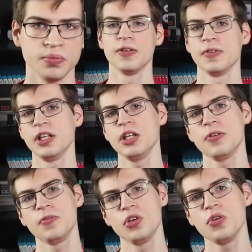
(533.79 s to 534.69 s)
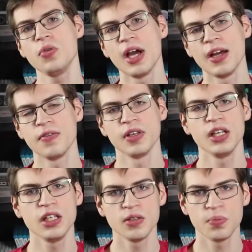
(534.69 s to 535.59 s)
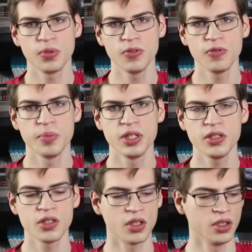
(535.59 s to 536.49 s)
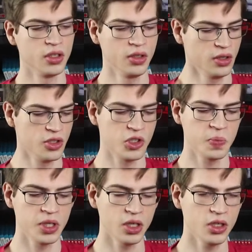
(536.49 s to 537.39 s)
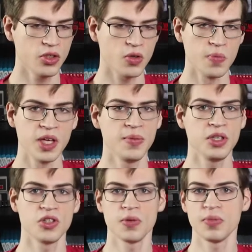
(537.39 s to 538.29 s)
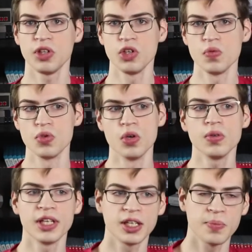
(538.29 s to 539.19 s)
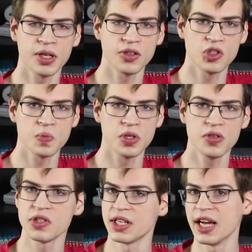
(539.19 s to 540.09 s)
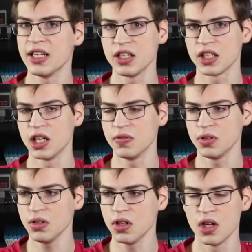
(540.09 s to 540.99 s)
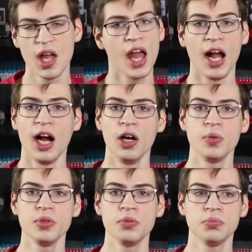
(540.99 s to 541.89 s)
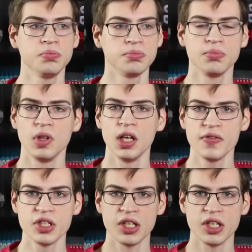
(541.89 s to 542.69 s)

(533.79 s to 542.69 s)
If any of you have any improvements on the spirits or maybe something you don't like about the spirits that I didn't cover, I would love